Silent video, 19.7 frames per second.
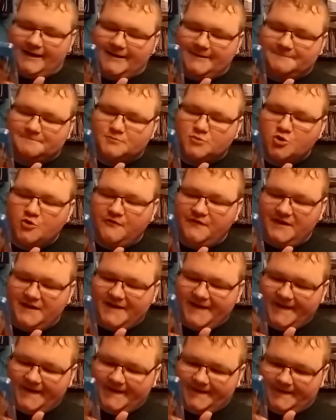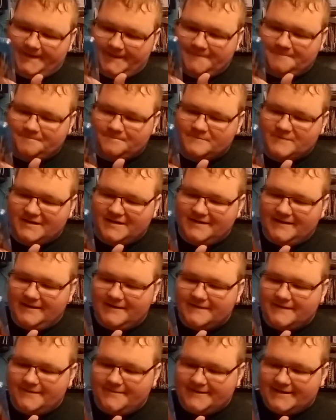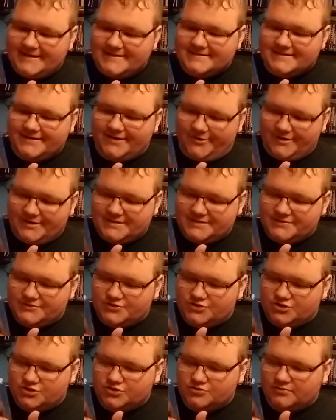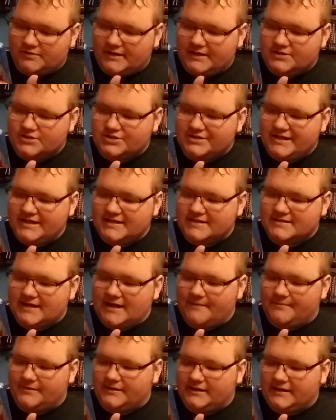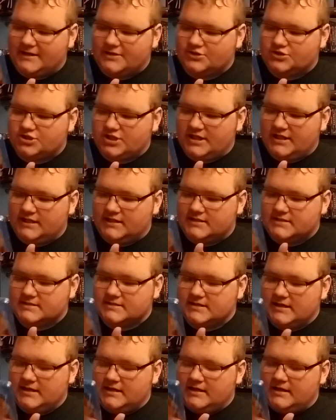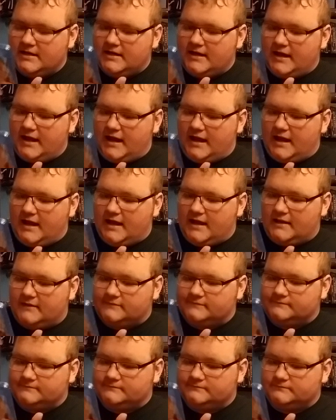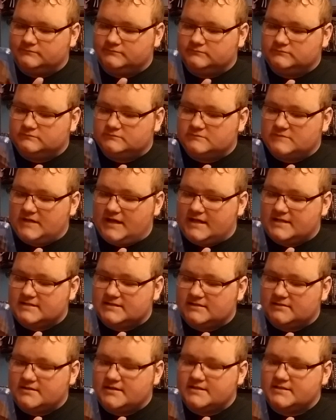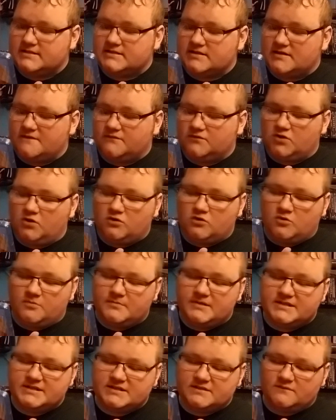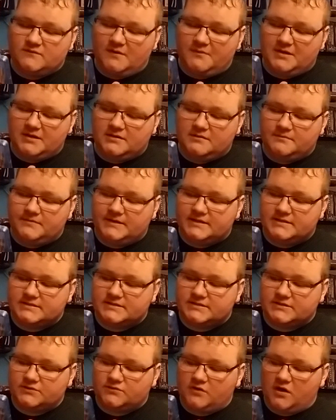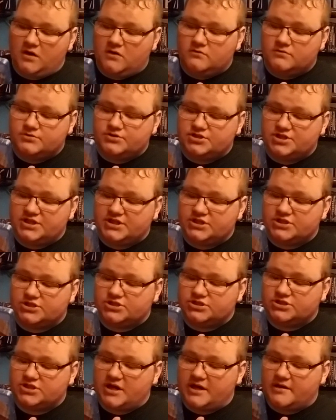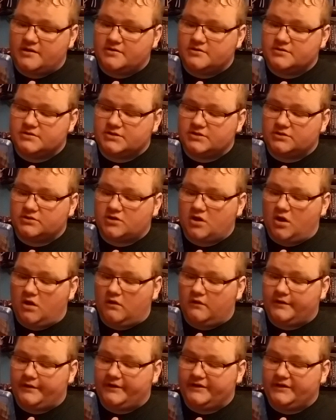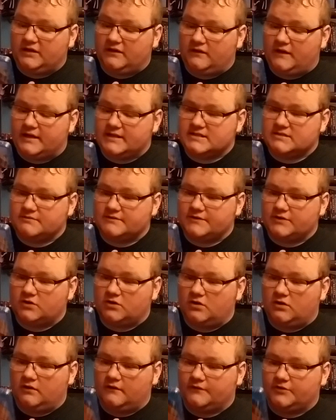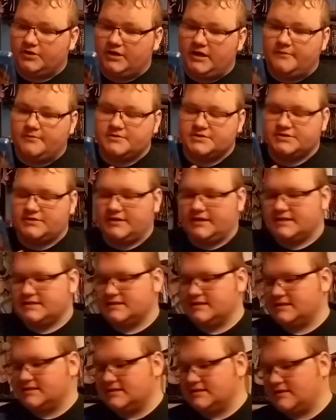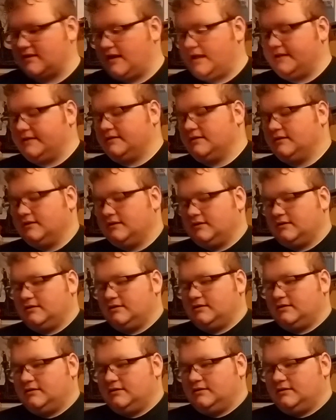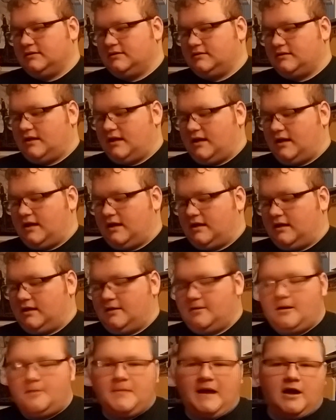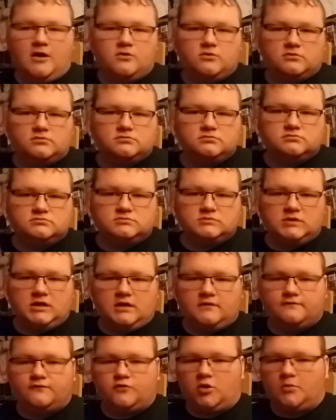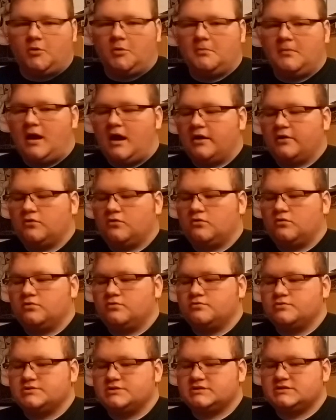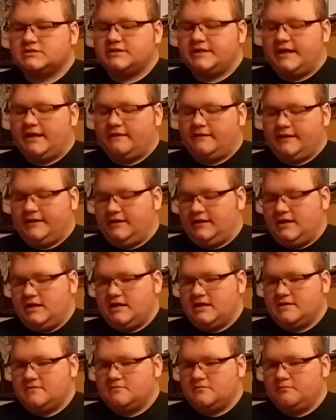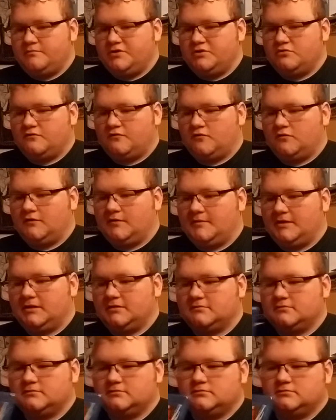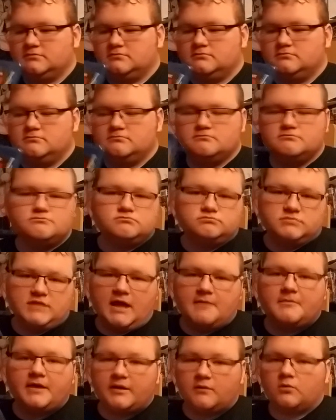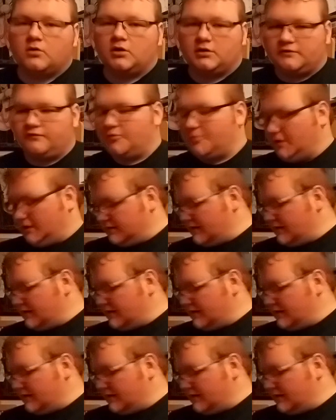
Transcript: Movie in, they begin to notice strange things happening at Jenny's. As the list of local missing women begins to grow, Jenny shares her culinary delights with her all of her neighbors. So I guess this is like about a former model who's killing and eating beautiful women. That might work for me.